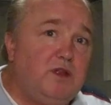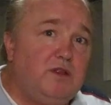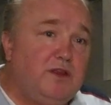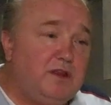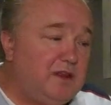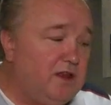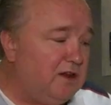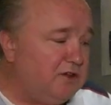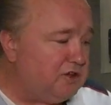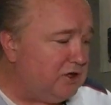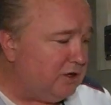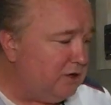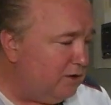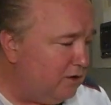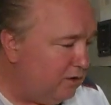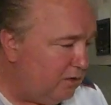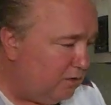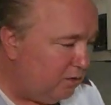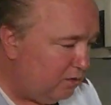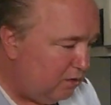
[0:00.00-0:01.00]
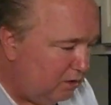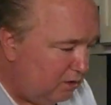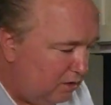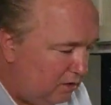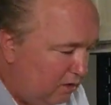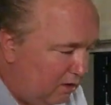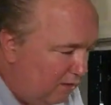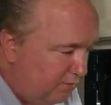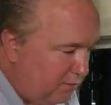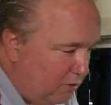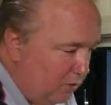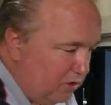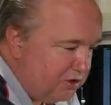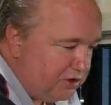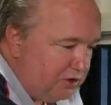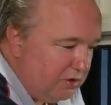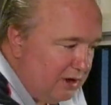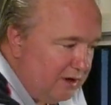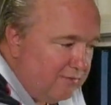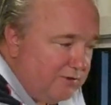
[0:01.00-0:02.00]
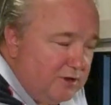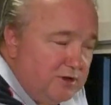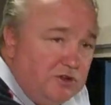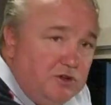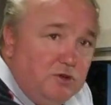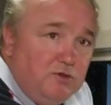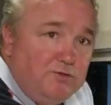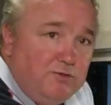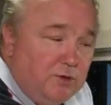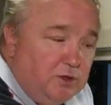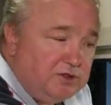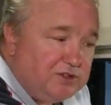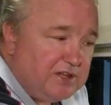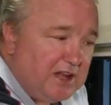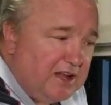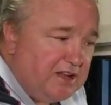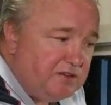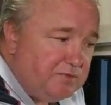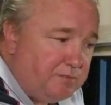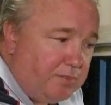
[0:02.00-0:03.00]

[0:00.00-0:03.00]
in the kitchen, of course, you have the two full-size